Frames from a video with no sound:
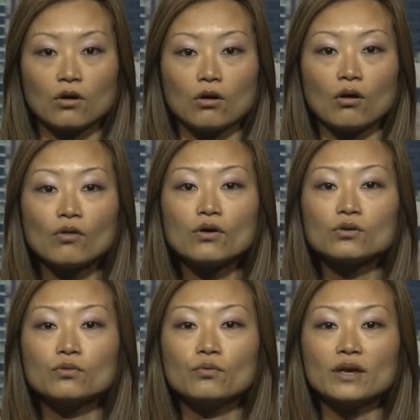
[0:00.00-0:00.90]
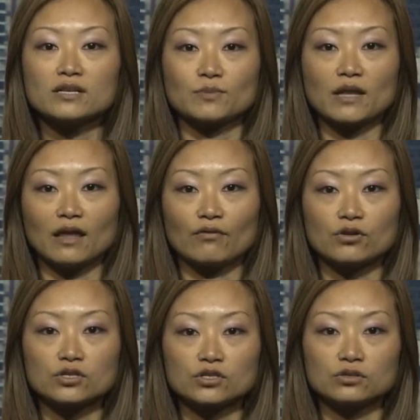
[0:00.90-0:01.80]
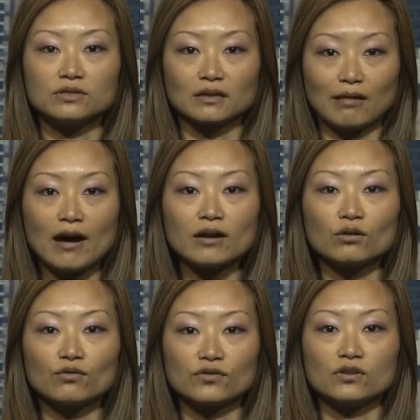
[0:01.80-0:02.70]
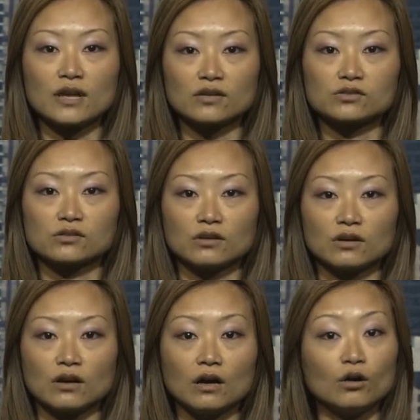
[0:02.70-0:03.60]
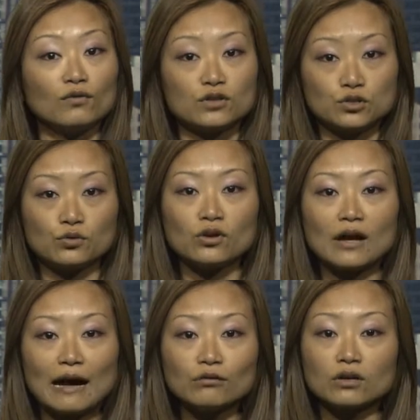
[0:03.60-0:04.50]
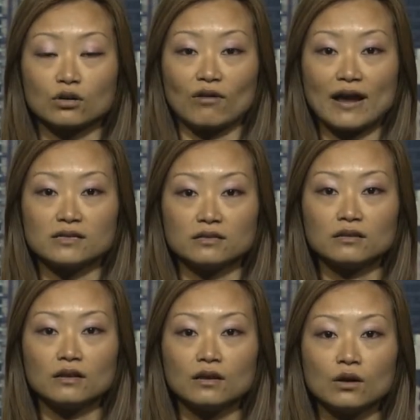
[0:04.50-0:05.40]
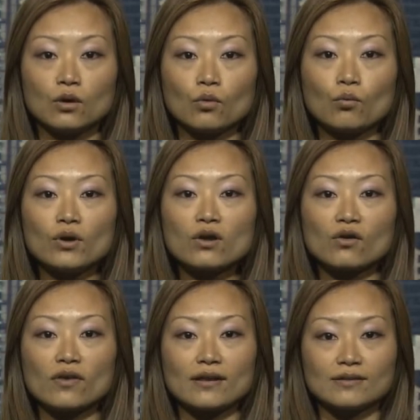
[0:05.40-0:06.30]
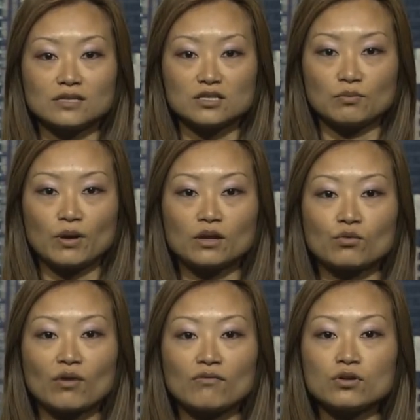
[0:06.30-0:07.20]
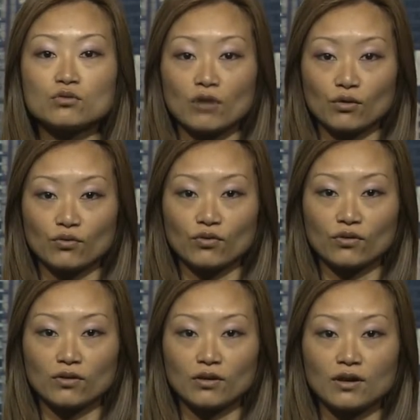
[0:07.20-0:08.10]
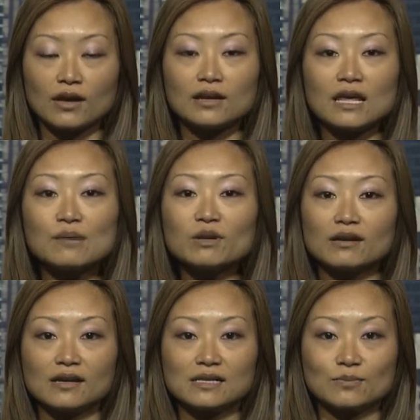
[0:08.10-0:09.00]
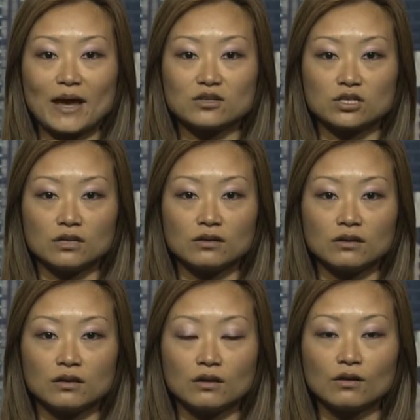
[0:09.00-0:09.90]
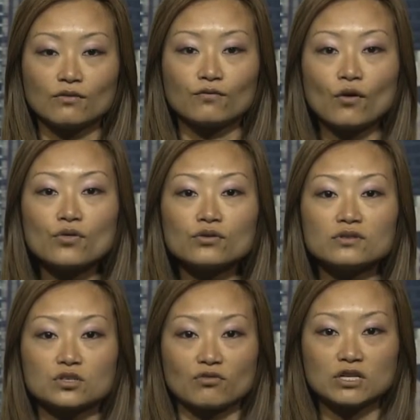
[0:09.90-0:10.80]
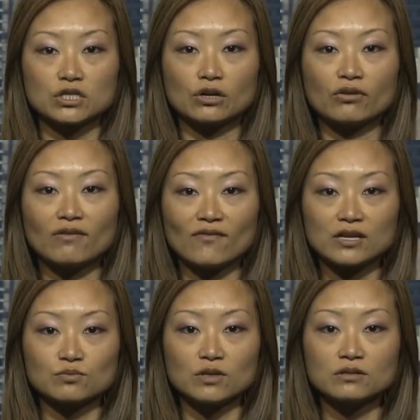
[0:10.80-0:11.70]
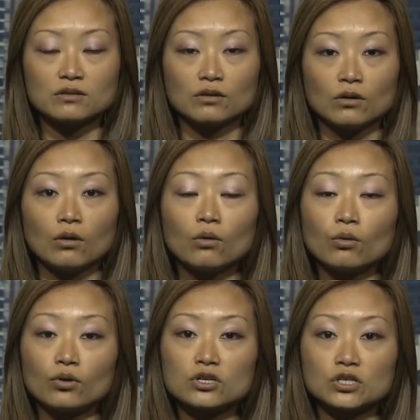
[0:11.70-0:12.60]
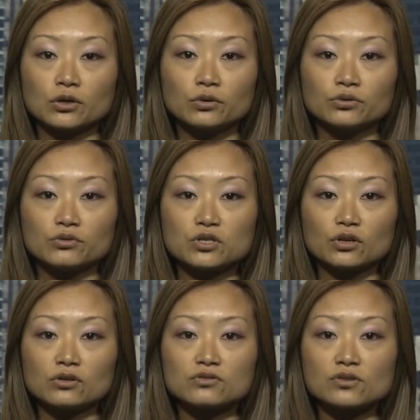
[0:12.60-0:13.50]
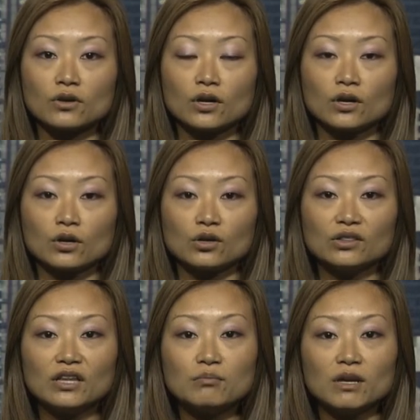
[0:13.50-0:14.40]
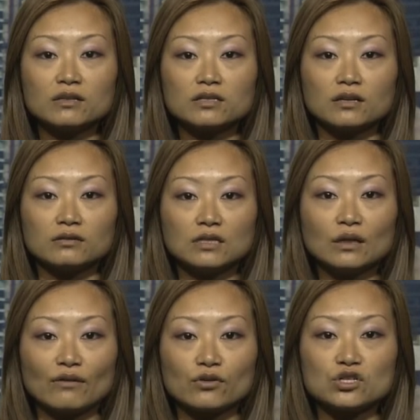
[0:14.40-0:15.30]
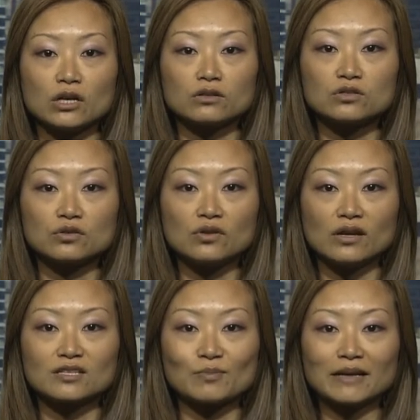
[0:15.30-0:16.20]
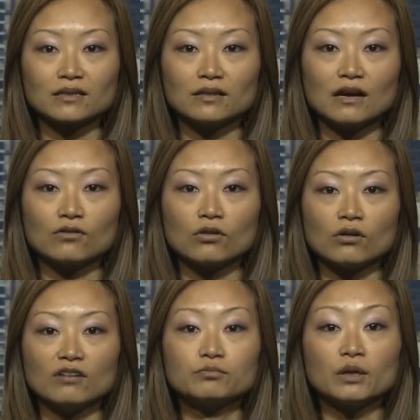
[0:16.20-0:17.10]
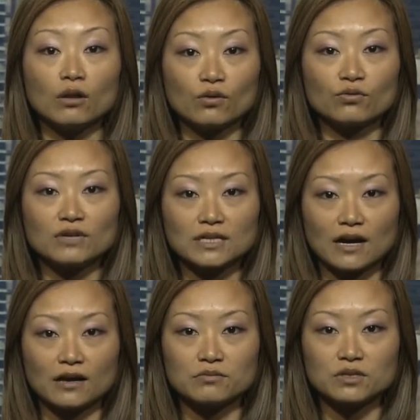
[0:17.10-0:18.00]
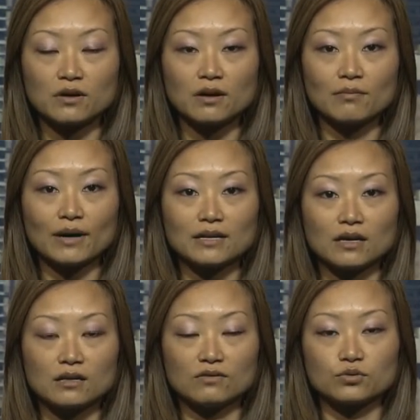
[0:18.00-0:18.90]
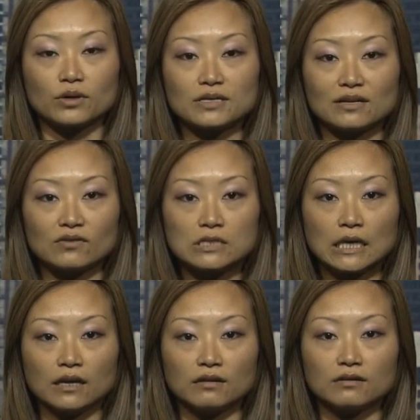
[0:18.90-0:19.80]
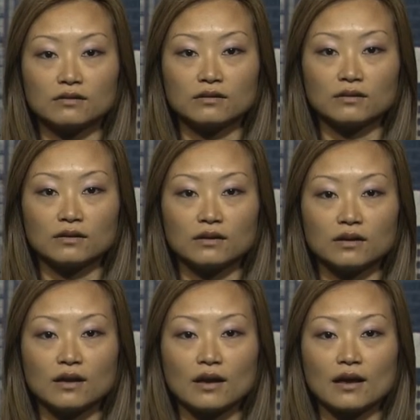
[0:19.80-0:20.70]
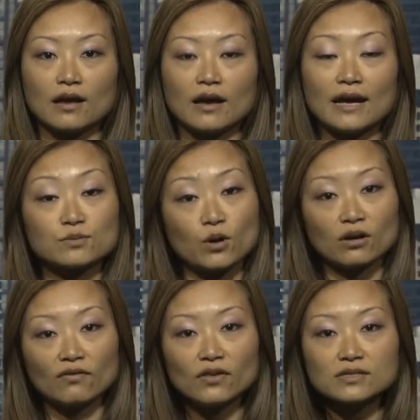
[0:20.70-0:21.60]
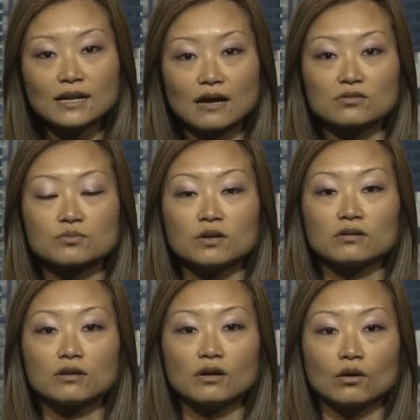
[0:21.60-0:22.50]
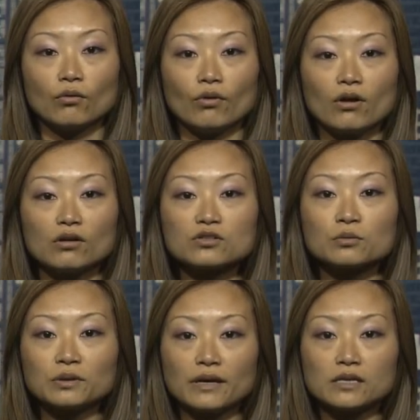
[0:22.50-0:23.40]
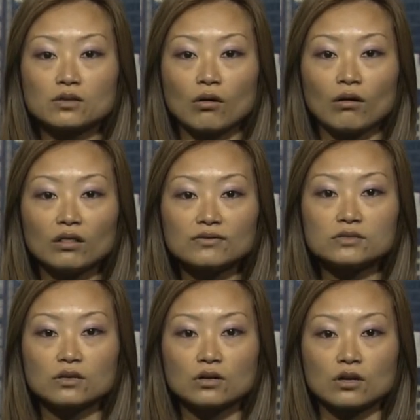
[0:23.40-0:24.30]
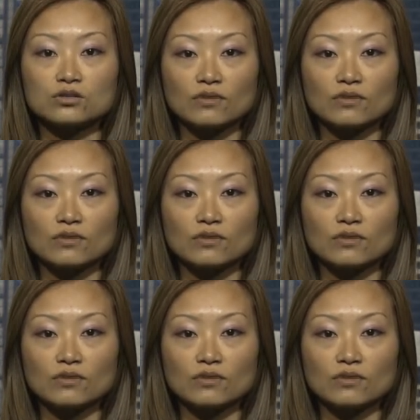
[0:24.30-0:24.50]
Although we expect leverage to decline over the next, over the two-year outlook horizon, weaker than anticipated revenue growth and EBITDA expansion, further discretionary investments or shareholder returns could limit deleveraging to the expected level of below 3x by the end of 2017. As part of this announcement, we also place all of SunGard's